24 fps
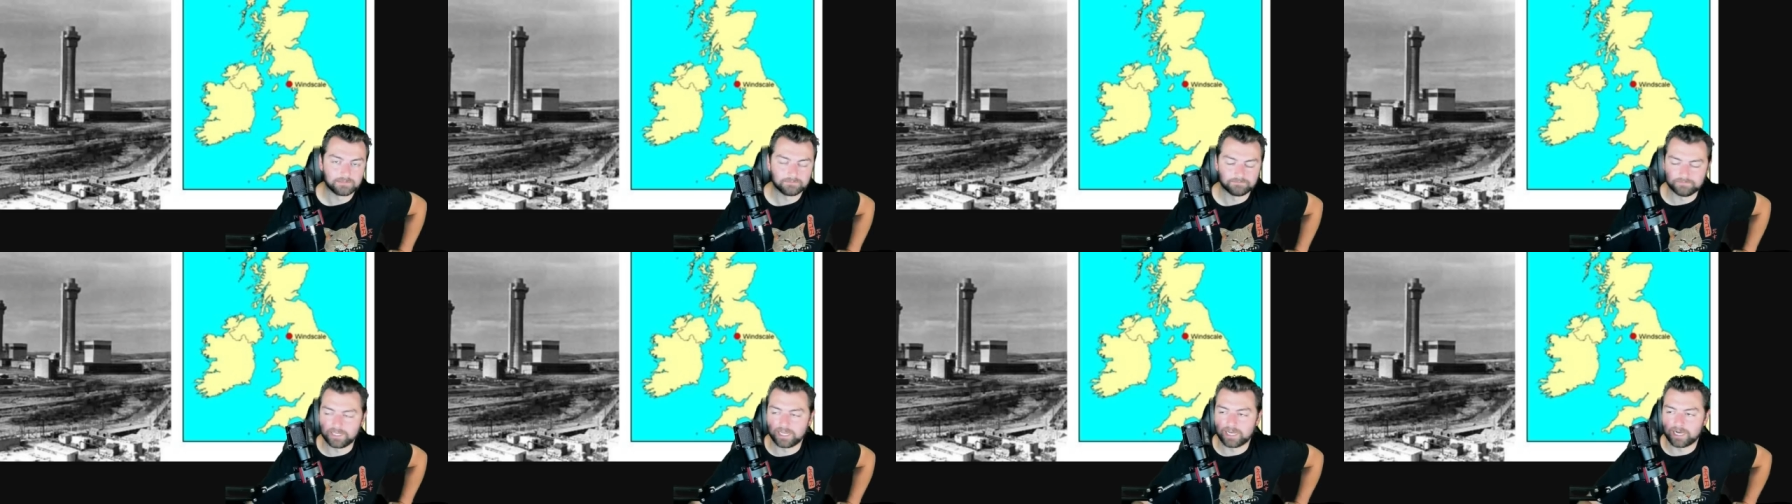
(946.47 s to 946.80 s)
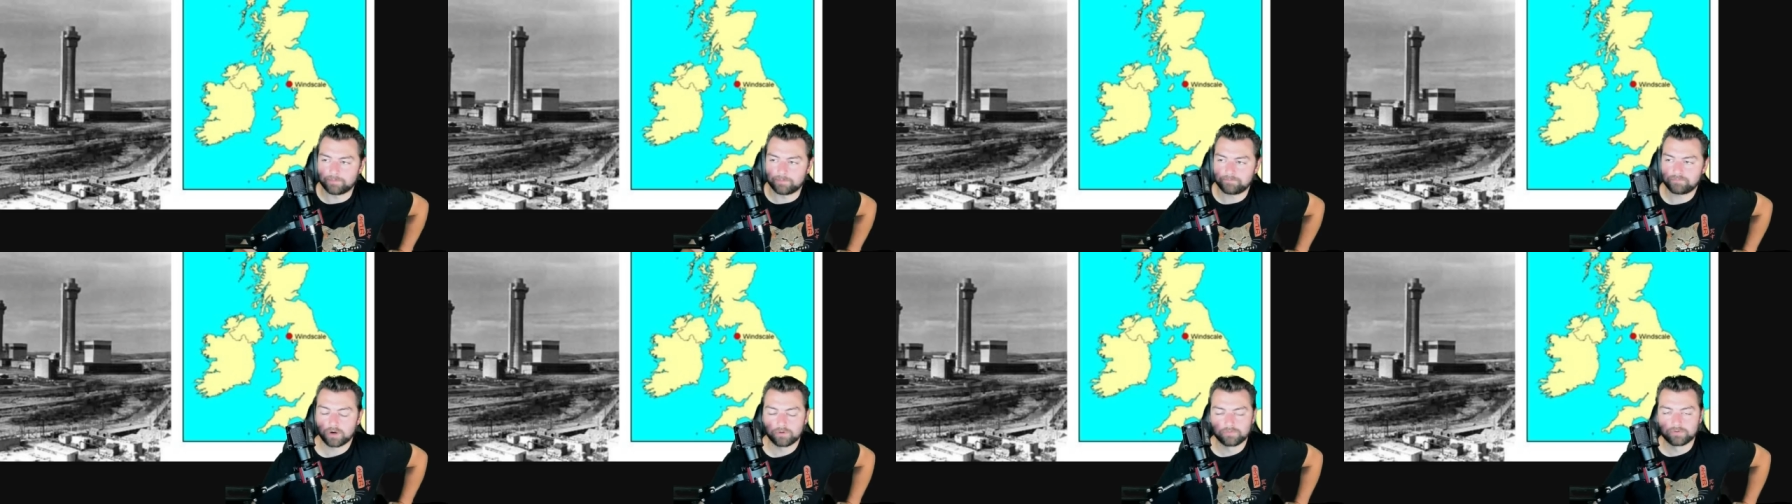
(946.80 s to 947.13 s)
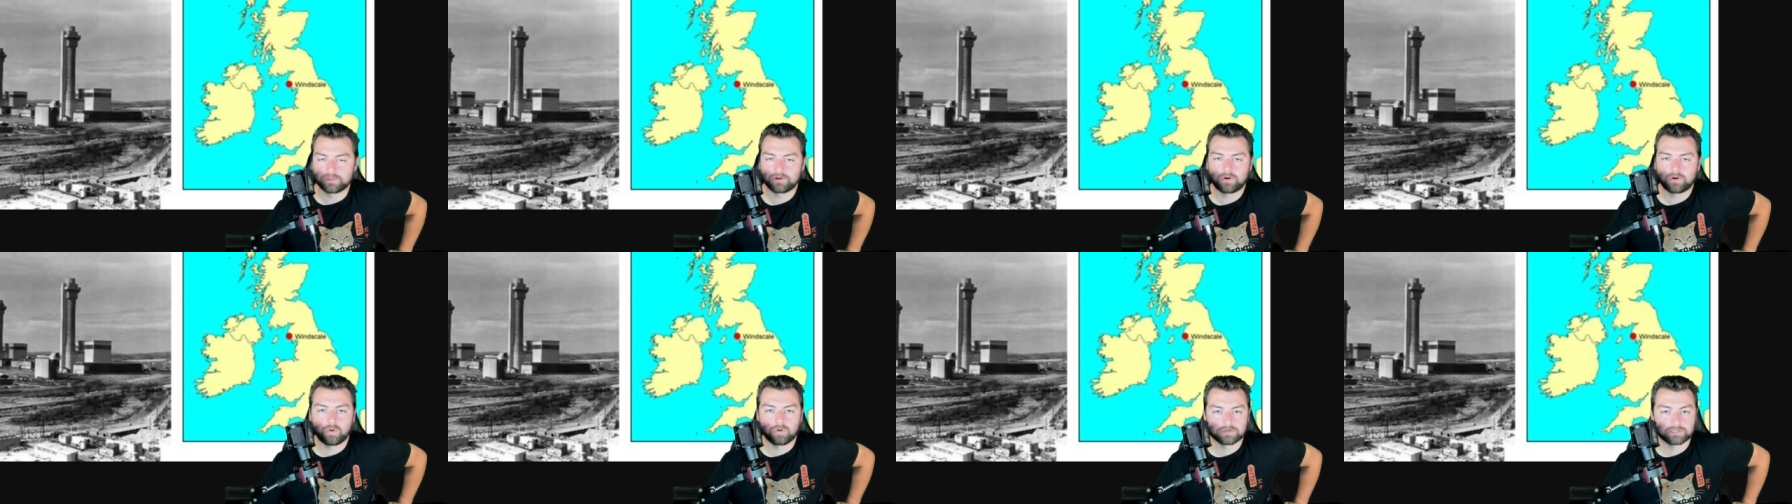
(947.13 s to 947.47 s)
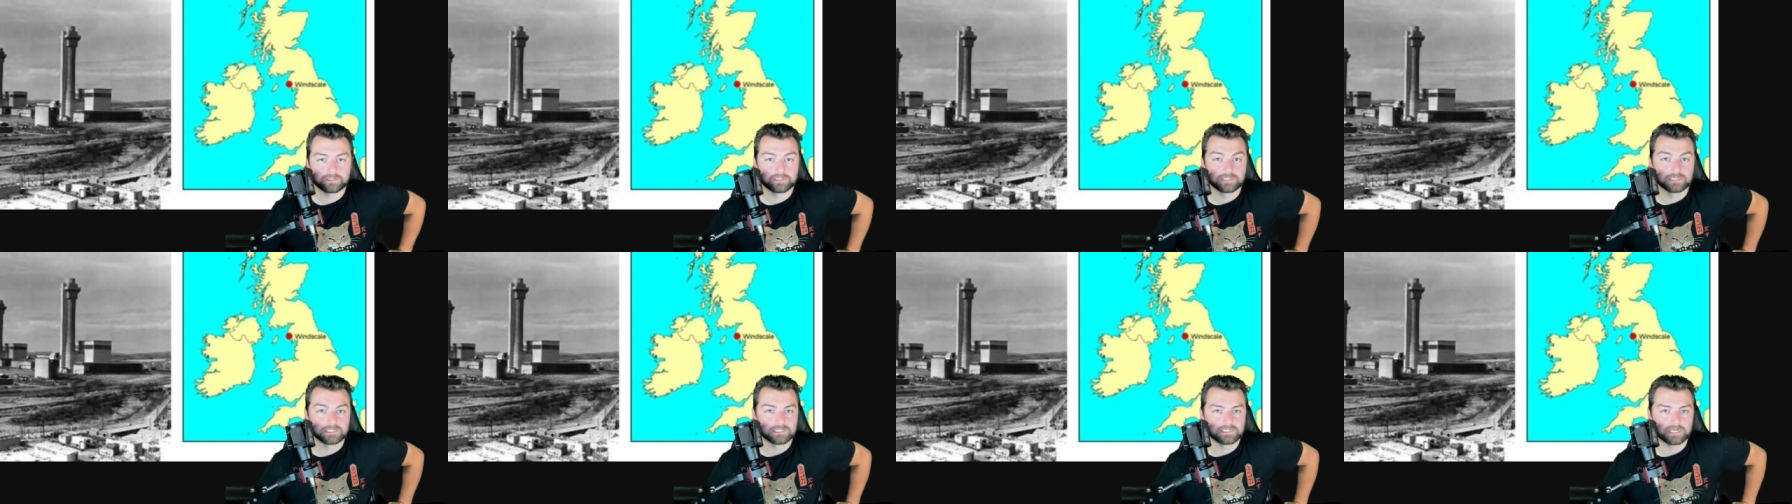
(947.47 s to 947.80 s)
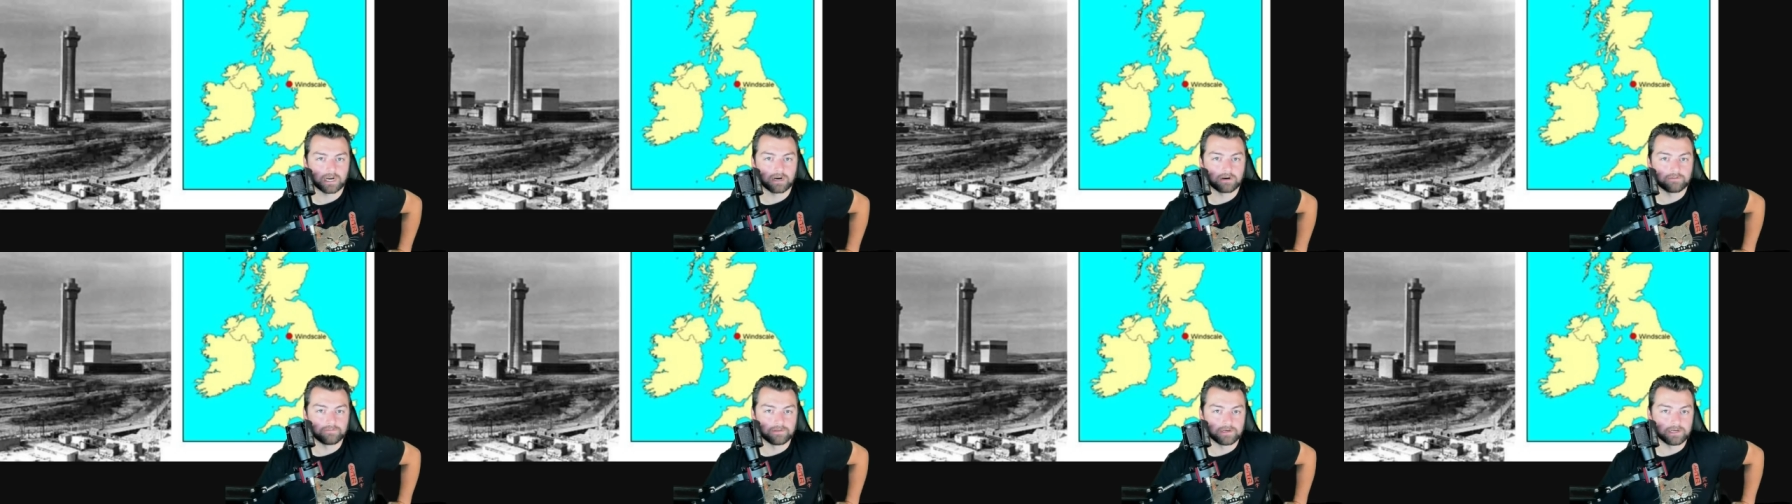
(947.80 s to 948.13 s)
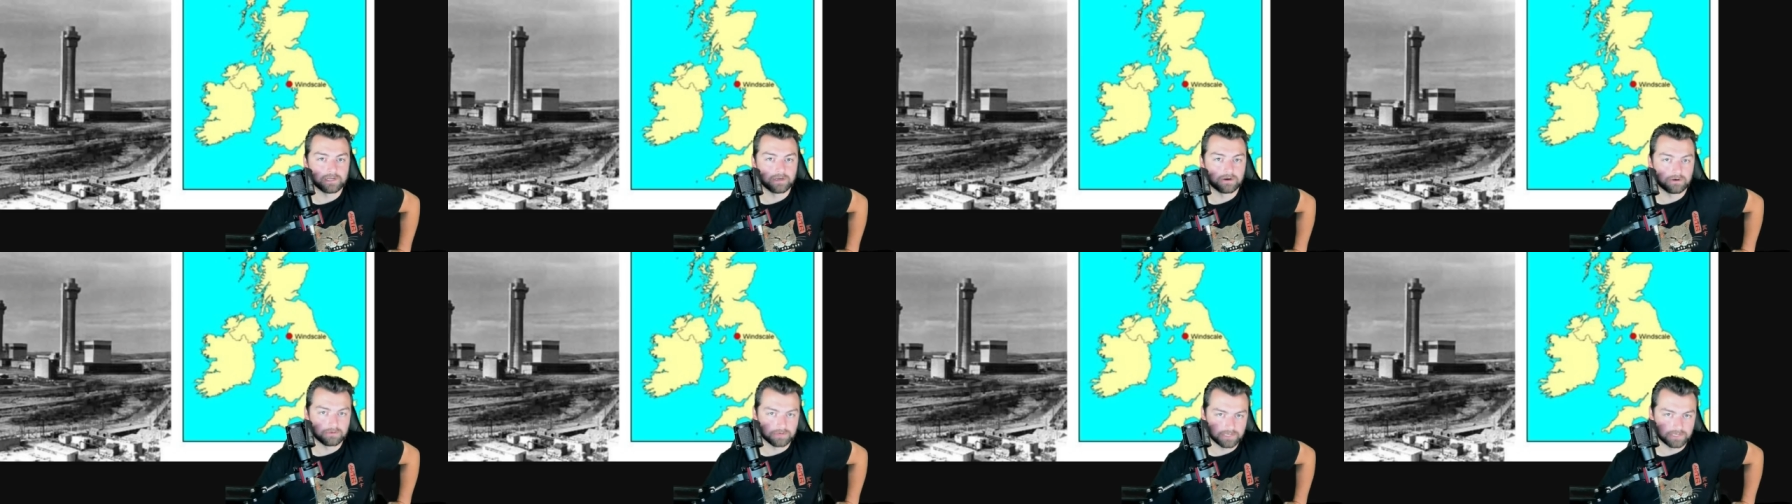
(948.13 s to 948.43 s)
Yeah, over the course of this entire video,